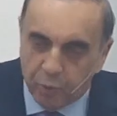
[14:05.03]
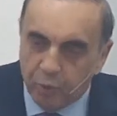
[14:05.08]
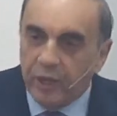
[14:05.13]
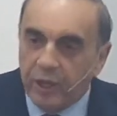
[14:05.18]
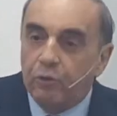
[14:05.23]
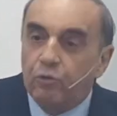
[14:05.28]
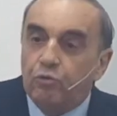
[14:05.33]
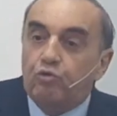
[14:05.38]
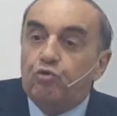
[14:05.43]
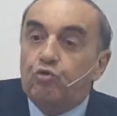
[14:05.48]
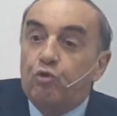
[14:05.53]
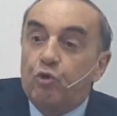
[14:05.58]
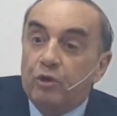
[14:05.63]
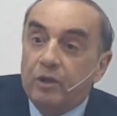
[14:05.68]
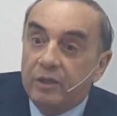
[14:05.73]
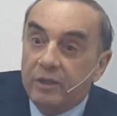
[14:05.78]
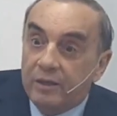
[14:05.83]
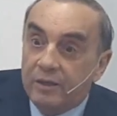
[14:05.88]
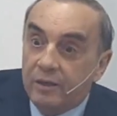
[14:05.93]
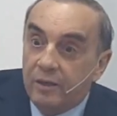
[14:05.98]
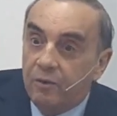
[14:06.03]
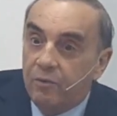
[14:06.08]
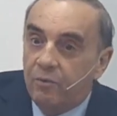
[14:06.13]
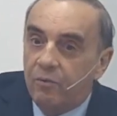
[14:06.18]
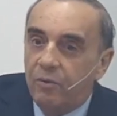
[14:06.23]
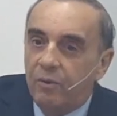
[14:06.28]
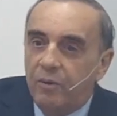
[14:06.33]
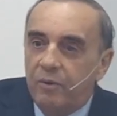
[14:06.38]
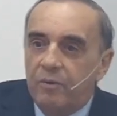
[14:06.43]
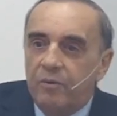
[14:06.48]
So now, let's go back to the
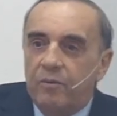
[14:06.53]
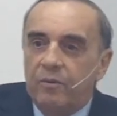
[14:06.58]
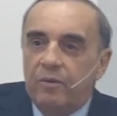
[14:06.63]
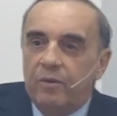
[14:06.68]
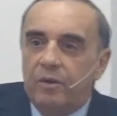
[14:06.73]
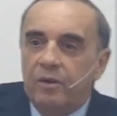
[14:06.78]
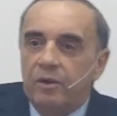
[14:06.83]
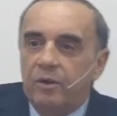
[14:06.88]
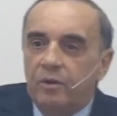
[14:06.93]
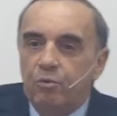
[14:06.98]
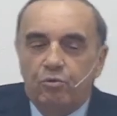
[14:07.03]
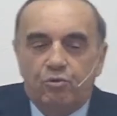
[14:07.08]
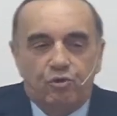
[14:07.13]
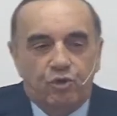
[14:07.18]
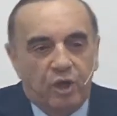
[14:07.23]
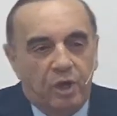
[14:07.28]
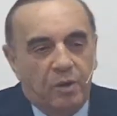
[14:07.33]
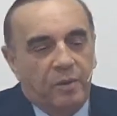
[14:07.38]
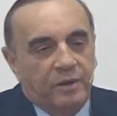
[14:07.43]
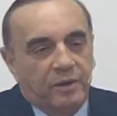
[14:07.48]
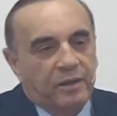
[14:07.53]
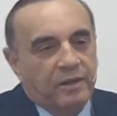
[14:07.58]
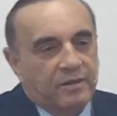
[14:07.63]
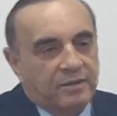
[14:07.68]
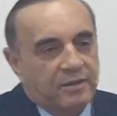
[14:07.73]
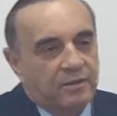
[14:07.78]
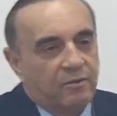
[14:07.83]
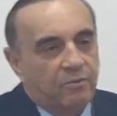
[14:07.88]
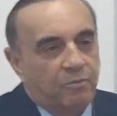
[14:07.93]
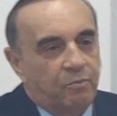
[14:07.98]
text. Why then the
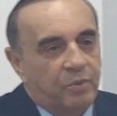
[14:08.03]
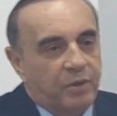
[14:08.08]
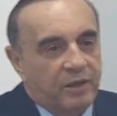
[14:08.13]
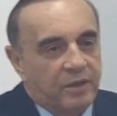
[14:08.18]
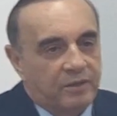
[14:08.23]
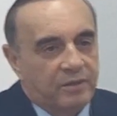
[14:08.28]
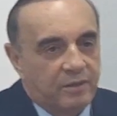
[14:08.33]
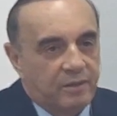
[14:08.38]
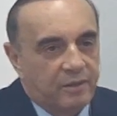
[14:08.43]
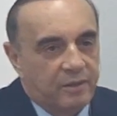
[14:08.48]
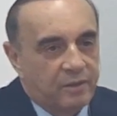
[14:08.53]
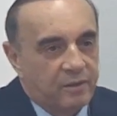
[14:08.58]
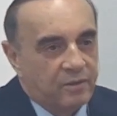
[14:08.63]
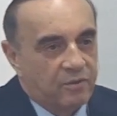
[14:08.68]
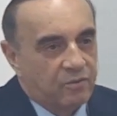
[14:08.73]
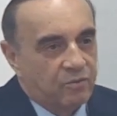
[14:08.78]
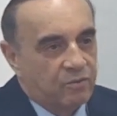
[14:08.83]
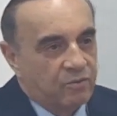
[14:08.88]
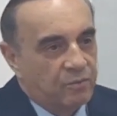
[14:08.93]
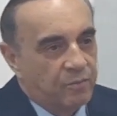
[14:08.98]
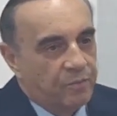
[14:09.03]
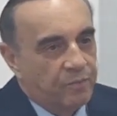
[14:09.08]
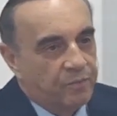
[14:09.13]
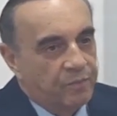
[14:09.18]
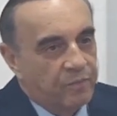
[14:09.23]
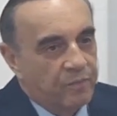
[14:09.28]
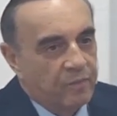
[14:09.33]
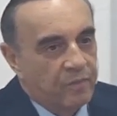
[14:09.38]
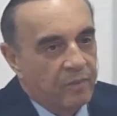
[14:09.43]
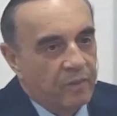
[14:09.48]
Lord called our
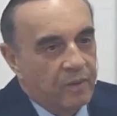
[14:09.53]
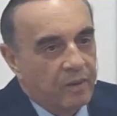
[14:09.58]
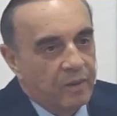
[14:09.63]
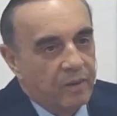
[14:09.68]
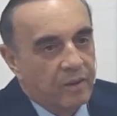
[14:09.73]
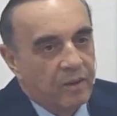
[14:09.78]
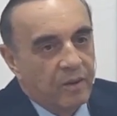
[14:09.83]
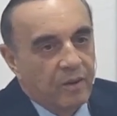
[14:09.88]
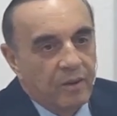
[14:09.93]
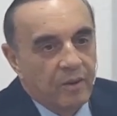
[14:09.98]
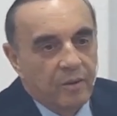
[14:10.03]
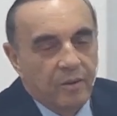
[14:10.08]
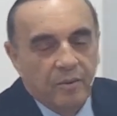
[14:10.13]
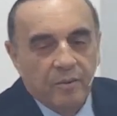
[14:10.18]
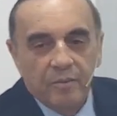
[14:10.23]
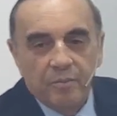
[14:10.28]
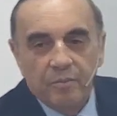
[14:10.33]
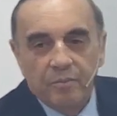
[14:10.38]
attention to this text?